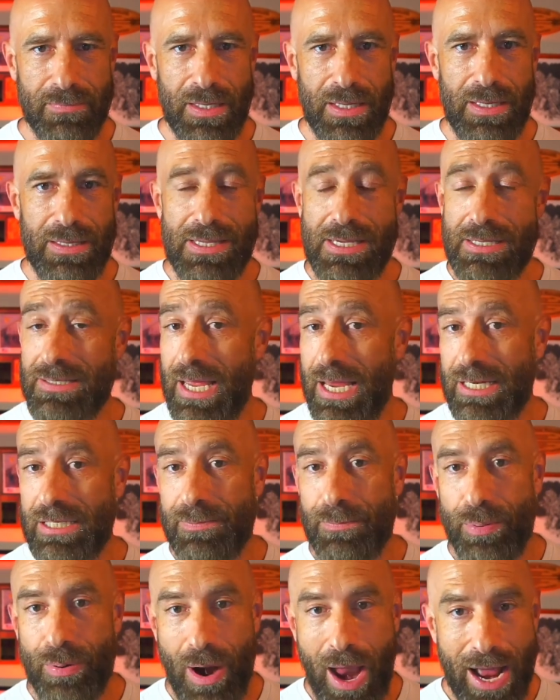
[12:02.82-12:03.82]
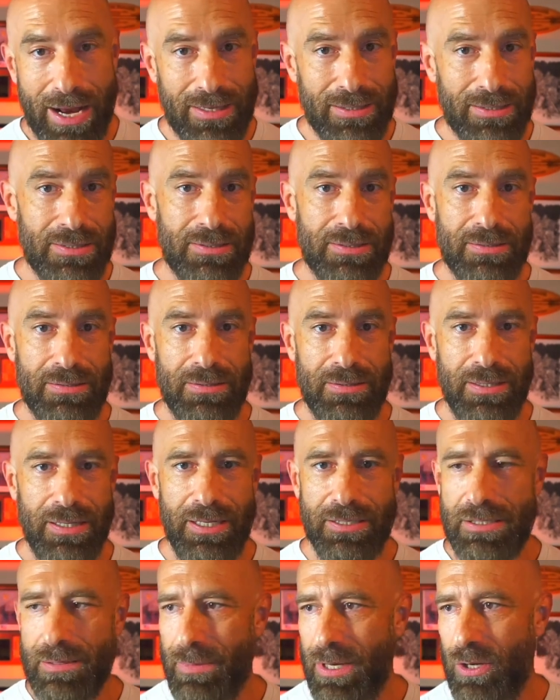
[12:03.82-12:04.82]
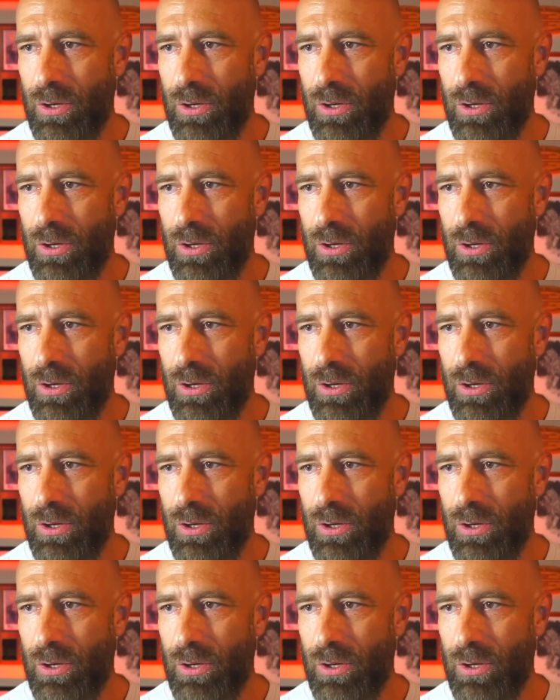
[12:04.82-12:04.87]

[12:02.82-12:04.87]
This takes practice. It doesn't mean